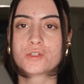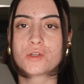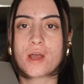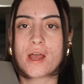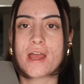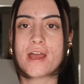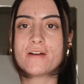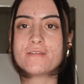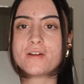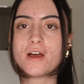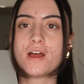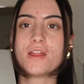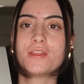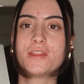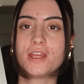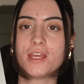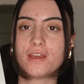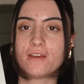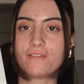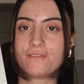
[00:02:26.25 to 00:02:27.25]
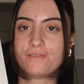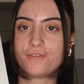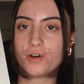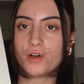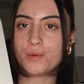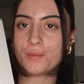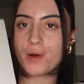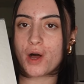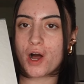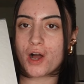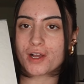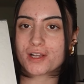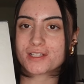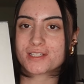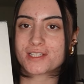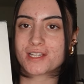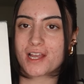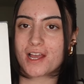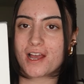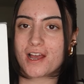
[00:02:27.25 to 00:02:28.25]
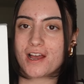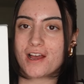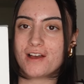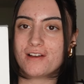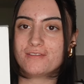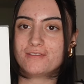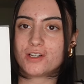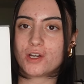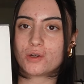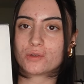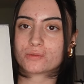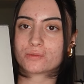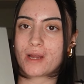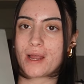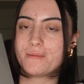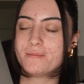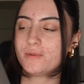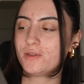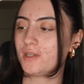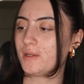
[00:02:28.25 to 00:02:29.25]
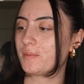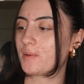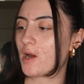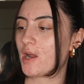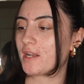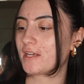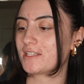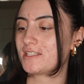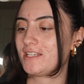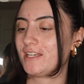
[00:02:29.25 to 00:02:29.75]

So I have the full box of Rem Beauty products